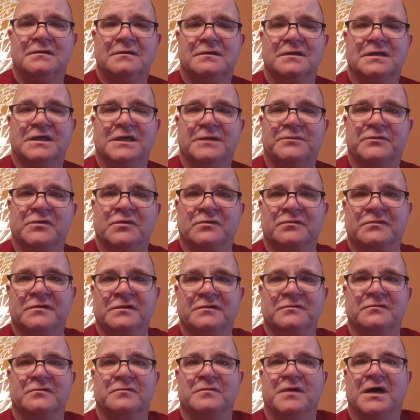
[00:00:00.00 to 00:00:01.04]
keep those
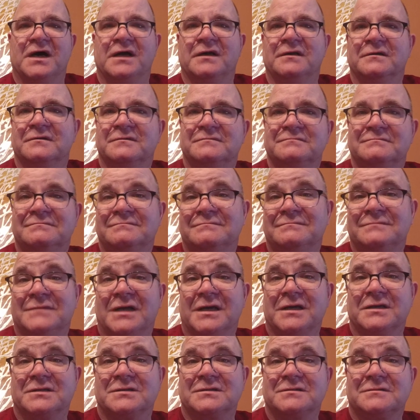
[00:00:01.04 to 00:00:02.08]
things in mind.
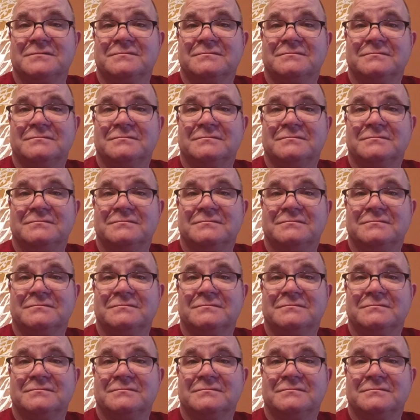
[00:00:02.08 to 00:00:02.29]
Thanks.